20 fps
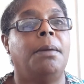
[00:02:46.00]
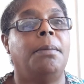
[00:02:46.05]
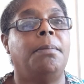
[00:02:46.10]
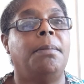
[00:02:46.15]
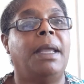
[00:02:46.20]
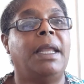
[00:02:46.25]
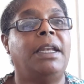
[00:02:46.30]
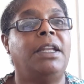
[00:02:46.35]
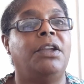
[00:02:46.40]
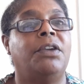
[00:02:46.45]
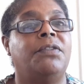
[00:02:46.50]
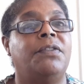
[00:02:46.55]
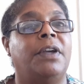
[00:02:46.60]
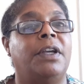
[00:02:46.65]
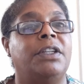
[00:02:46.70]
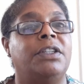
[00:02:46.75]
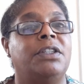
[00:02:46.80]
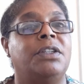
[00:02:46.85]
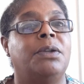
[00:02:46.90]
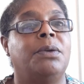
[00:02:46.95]
Many of
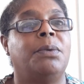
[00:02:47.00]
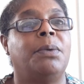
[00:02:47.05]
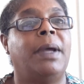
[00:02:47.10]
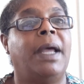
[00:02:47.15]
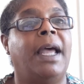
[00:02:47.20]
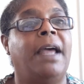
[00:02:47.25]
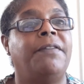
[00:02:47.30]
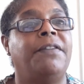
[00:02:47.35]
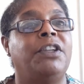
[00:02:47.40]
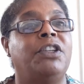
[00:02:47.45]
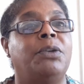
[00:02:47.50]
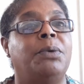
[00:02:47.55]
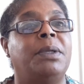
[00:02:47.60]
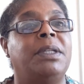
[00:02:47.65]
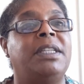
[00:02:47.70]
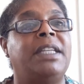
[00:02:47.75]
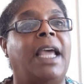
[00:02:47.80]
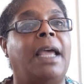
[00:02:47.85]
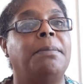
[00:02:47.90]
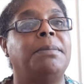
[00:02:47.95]
us were having to
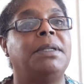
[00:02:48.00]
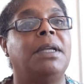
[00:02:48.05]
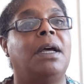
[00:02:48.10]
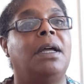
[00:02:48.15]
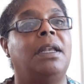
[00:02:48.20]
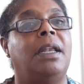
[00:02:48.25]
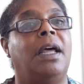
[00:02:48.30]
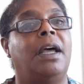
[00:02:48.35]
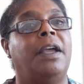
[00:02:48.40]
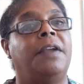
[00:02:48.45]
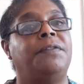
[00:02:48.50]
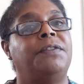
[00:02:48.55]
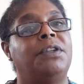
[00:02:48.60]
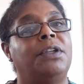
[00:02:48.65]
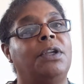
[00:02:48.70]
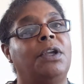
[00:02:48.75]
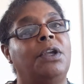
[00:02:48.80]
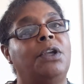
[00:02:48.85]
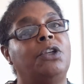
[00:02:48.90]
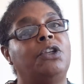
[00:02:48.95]
adapt our lives
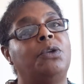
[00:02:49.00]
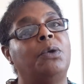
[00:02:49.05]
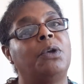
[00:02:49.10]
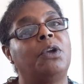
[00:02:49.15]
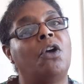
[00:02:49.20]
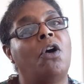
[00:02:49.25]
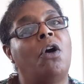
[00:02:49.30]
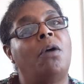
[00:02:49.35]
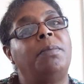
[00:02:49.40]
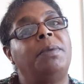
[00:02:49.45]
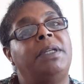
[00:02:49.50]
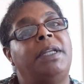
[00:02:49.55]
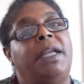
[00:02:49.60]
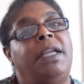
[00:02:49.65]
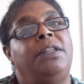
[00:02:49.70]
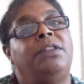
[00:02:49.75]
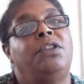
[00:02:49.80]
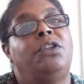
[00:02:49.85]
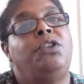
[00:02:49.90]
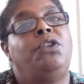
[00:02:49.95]
to
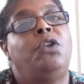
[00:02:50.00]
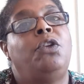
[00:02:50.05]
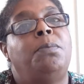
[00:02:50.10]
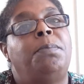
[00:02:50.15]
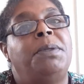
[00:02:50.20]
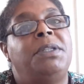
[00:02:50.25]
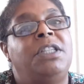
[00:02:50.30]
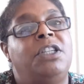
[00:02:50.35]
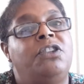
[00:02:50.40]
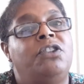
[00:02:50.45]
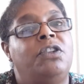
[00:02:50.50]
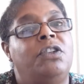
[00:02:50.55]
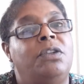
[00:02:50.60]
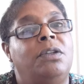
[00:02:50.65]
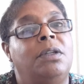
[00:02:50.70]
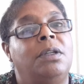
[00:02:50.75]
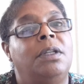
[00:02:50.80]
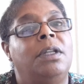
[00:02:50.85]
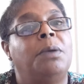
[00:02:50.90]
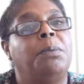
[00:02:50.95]
accommodate the new
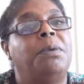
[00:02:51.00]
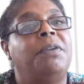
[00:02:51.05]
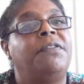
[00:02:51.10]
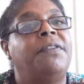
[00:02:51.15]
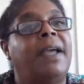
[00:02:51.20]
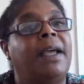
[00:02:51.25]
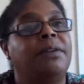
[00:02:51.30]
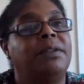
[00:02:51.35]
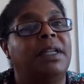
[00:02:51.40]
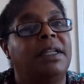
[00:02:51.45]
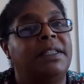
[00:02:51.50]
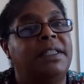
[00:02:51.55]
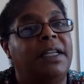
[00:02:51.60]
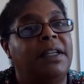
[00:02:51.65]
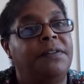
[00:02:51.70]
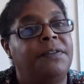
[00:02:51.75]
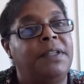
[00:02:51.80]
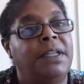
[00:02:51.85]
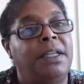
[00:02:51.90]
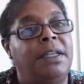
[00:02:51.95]
position that we found
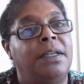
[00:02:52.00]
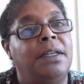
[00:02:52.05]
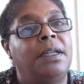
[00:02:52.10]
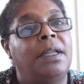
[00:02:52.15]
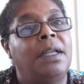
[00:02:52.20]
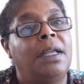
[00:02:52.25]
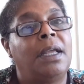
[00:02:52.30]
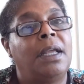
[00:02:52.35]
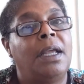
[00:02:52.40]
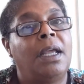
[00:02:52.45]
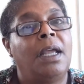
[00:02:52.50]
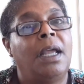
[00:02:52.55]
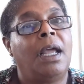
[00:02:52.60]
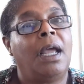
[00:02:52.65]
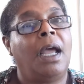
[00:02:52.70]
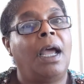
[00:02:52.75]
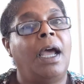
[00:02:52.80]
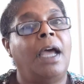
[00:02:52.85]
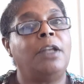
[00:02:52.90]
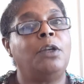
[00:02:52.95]
ourselves in,
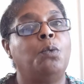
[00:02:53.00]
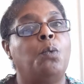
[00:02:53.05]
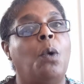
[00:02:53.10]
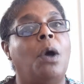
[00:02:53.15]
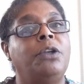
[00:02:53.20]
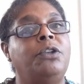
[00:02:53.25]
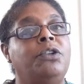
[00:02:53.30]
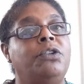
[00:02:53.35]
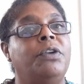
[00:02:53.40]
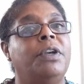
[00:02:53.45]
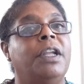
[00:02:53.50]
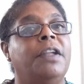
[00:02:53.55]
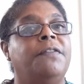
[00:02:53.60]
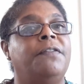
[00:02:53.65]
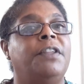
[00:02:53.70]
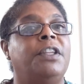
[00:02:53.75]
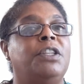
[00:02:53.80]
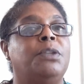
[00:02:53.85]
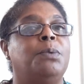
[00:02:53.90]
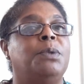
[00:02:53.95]
and wondering if
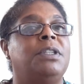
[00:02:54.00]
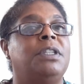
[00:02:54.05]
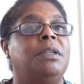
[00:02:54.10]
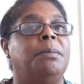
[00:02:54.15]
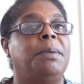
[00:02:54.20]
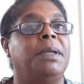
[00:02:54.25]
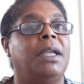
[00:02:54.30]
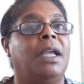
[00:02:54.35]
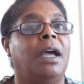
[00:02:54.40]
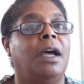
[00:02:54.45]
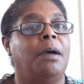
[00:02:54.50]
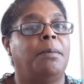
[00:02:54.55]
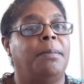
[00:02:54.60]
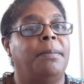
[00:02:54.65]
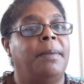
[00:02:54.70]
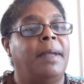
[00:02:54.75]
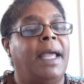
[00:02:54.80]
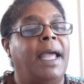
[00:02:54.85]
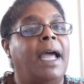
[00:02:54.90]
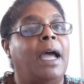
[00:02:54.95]
this was to
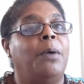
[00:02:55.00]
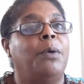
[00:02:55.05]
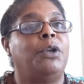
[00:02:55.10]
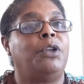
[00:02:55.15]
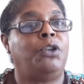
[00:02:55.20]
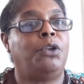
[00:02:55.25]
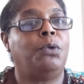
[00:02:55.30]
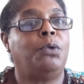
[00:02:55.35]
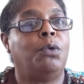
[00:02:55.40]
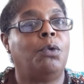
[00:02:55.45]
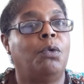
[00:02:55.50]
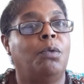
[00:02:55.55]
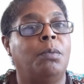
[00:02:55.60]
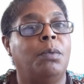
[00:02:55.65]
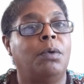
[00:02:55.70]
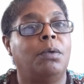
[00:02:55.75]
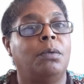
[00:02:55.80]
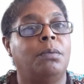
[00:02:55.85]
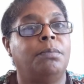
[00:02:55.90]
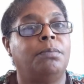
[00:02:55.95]
become our new
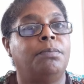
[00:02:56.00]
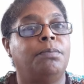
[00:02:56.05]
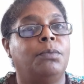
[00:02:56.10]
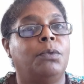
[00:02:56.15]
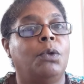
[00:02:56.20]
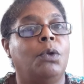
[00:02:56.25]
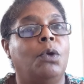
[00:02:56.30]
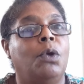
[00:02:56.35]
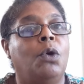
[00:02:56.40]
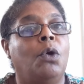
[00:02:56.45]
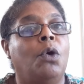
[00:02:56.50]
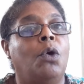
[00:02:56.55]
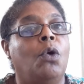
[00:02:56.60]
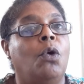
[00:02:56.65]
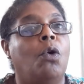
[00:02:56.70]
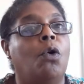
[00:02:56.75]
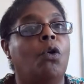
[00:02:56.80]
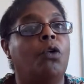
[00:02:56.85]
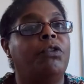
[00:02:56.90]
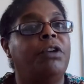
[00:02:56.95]
normal,
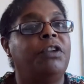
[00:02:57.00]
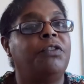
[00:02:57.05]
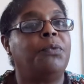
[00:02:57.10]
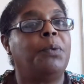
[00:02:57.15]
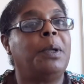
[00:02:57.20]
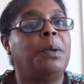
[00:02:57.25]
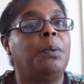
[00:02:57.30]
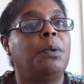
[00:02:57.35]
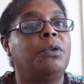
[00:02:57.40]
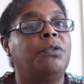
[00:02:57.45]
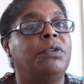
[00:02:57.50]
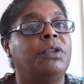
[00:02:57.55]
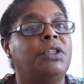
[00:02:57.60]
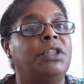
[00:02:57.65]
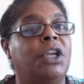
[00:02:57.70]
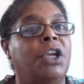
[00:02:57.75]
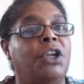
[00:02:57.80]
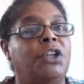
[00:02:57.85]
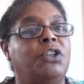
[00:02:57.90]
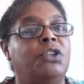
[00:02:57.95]
or if we would
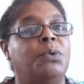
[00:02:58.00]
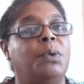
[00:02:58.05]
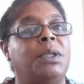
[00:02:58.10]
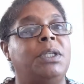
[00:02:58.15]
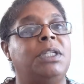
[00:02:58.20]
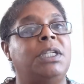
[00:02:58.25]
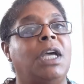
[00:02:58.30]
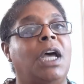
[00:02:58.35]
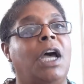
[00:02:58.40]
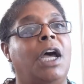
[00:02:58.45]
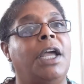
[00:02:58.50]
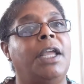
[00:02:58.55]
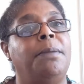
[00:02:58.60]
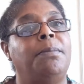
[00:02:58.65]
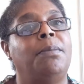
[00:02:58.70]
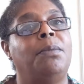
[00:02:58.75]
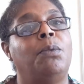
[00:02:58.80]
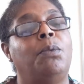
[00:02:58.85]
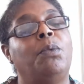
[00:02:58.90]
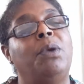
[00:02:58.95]
return to a
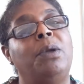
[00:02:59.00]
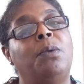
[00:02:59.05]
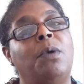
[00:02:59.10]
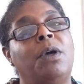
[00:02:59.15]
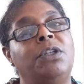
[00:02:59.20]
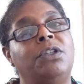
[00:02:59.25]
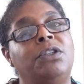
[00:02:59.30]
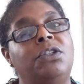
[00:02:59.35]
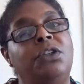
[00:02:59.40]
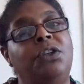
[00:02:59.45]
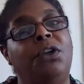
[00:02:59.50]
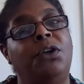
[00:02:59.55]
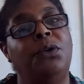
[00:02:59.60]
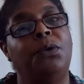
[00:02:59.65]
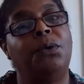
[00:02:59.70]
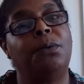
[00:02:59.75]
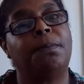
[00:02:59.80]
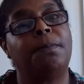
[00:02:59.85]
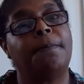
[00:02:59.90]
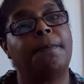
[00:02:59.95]
time we once
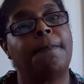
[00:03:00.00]
knew.